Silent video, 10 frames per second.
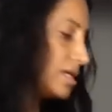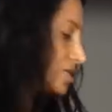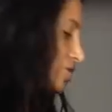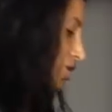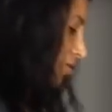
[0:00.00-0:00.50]

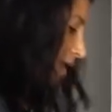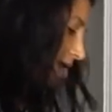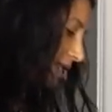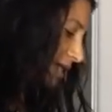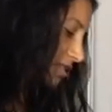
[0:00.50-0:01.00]
So
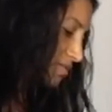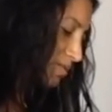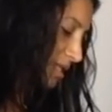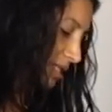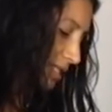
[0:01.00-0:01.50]
I like them to
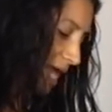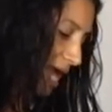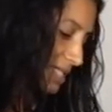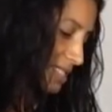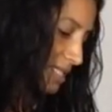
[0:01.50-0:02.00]
be the
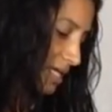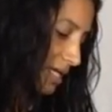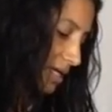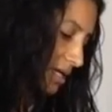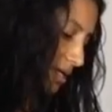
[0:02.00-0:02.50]
last
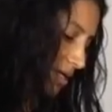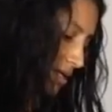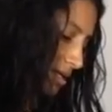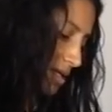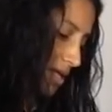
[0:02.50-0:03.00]
thing.
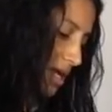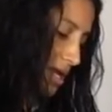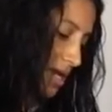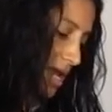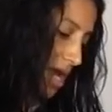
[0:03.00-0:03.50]

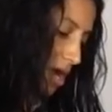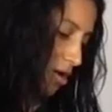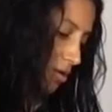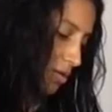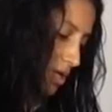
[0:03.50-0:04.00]
And
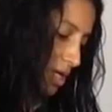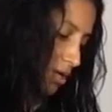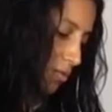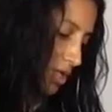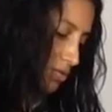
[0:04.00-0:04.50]
now
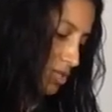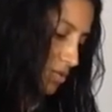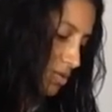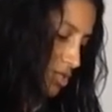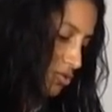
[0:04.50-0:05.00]
what you
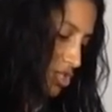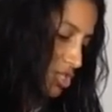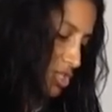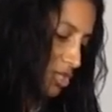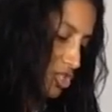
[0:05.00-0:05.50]
do is you just
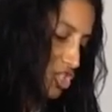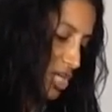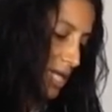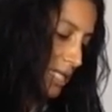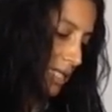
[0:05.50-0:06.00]
start
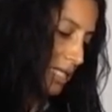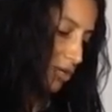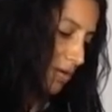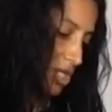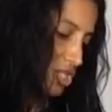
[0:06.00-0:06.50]
gently
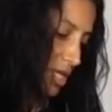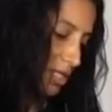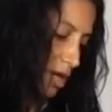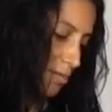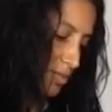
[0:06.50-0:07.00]
crushing
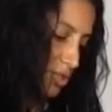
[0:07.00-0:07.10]
them.